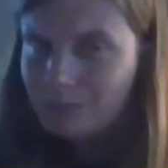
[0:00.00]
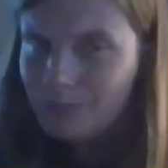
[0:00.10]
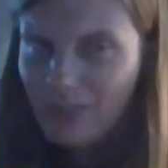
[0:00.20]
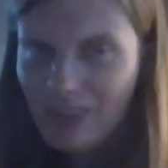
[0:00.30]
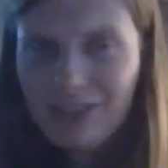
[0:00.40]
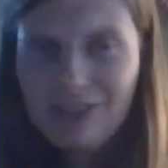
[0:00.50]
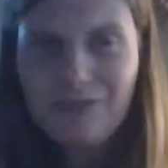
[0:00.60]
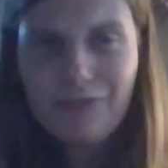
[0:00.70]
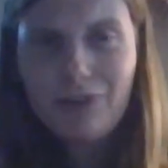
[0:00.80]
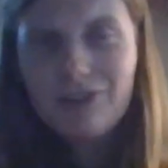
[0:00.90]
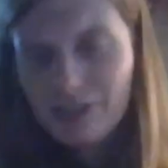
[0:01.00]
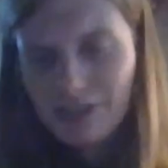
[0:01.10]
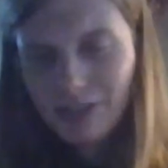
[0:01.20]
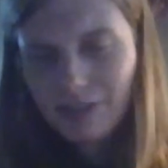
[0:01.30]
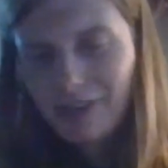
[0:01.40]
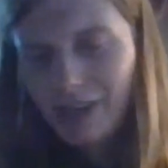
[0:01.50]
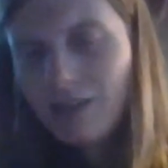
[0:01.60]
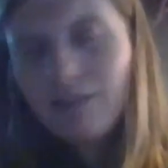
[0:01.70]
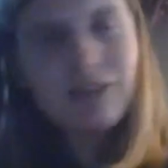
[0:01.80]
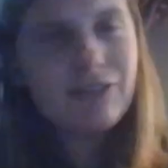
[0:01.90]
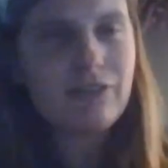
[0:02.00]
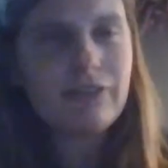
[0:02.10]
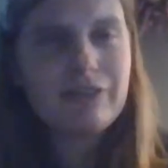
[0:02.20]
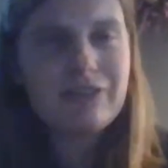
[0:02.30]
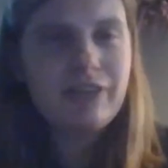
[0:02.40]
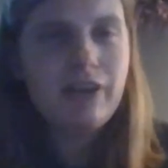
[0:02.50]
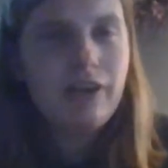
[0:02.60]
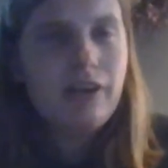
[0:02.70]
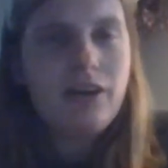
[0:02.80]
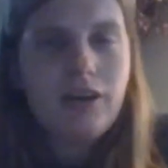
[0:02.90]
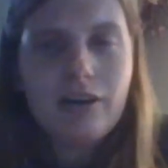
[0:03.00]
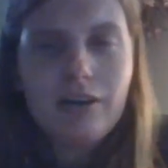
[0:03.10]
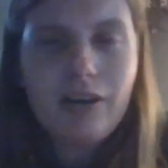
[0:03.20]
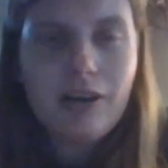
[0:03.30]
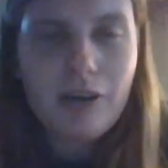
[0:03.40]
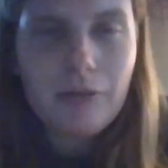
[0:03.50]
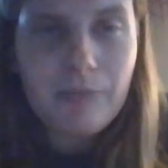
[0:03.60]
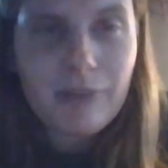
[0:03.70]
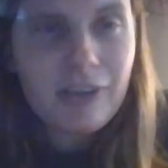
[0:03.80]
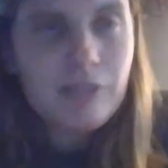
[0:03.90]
divergence of characters can be